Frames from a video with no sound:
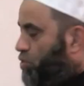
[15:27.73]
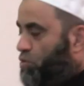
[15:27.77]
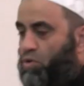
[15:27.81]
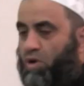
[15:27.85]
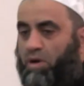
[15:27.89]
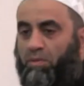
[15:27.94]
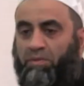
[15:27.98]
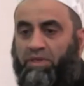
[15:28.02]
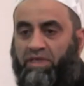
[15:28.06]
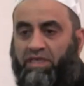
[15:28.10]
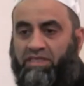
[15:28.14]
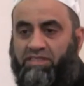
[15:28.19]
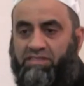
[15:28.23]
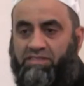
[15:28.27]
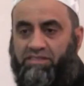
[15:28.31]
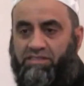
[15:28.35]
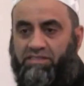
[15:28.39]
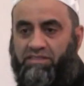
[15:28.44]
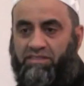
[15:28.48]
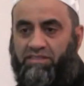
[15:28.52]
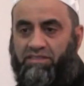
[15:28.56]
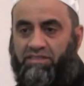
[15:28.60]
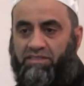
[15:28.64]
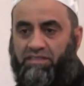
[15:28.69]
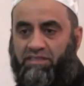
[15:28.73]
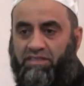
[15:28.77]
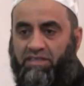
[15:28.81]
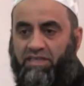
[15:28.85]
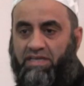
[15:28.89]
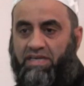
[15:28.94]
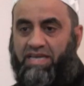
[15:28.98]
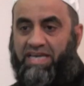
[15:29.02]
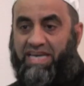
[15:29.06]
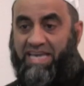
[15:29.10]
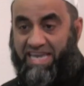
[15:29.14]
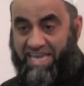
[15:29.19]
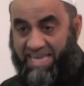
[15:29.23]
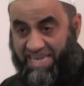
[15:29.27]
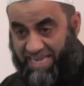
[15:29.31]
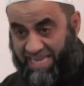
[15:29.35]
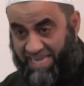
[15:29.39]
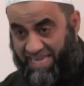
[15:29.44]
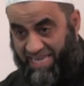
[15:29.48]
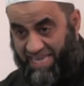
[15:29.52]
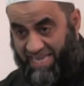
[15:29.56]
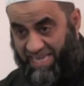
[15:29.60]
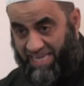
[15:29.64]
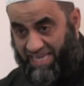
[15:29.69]
huwa means
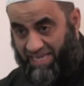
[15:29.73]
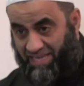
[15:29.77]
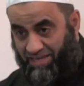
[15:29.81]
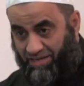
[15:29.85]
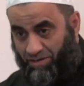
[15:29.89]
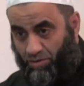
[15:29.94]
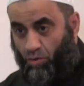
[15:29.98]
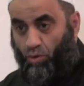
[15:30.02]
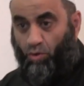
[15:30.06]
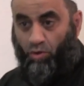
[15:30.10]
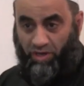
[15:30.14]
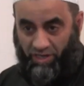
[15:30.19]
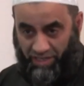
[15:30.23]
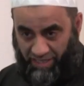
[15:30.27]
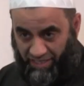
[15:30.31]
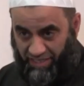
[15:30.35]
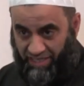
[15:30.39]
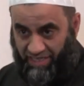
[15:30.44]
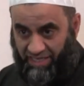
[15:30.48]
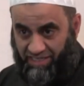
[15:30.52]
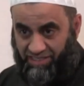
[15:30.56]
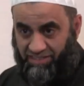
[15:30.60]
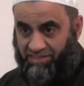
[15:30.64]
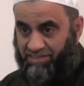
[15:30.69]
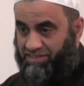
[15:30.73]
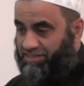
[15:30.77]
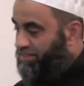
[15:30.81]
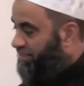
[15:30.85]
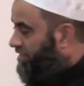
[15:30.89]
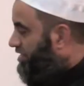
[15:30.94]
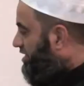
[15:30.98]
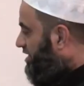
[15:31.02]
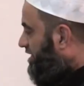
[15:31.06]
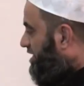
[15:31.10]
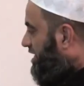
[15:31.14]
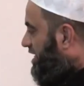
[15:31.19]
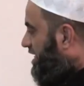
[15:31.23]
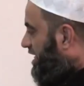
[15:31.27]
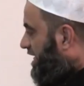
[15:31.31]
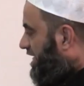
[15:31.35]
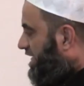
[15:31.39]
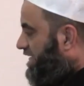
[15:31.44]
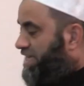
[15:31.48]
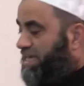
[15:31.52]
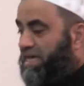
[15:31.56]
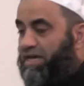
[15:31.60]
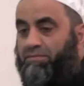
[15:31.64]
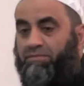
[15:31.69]
he or he is.
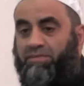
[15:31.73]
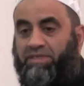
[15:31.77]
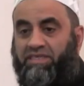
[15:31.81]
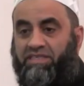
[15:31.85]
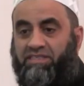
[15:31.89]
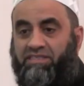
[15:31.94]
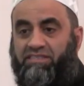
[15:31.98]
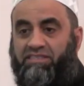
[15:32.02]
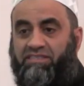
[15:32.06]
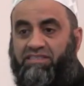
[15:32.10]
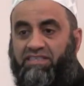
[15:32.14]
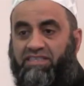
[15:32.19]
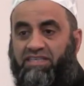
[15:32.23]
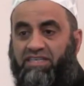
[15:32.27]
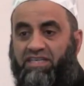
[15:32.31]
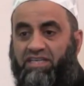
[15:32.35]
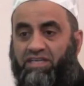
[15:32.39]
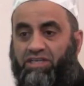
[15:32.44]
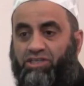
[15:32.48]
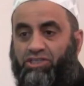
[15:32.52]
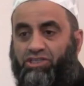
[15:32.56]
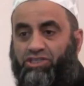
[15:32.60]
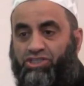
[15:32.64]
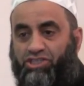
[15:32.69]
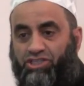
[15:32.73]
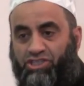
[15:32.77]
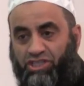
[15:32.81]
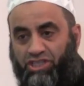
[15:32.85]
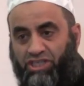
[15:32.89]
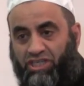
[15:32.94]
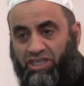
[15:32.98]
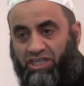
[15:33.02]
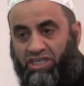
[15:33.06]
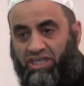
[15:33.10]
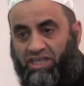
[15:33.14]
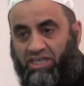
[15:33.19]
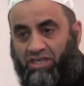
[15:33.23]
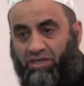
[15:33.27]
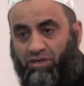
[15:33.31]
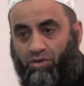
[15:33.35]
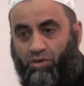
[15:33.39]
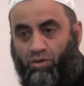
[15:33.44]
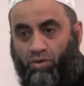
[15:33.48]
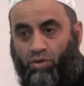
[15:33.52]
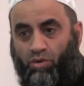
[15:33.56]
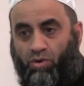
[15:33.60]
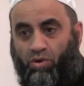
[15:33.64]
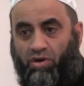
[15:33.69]
Hiya means she
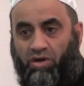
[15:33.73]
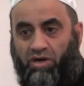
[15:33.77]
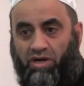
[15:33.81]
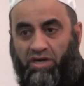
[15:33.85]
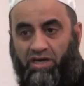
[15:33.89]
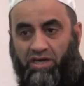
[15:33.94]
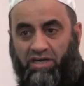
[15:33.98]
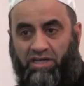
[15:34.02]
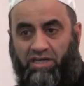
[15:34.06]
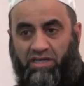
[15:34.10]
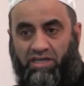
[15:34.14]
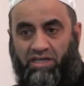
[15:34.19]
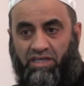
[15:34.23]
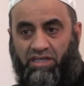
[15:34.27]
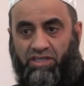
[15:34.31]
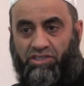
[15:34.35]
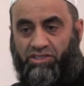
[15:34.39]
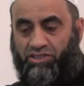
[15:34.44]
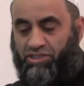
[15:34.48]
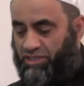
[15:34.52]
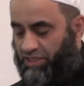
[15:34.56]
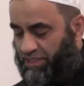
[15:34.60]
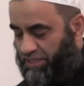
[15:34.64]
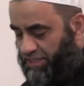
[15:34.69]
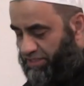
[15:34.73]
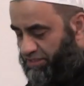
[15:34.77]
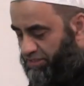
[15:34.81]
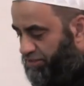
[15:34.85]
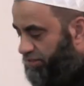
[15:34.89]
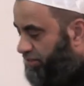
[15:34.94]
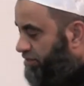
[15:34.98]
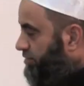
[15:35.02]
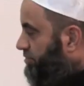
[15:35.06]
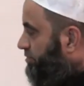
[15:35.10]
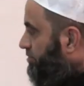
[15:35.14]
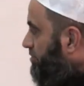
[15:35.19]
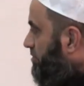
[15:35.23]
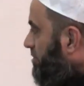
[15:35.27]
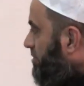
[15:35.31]
or she is.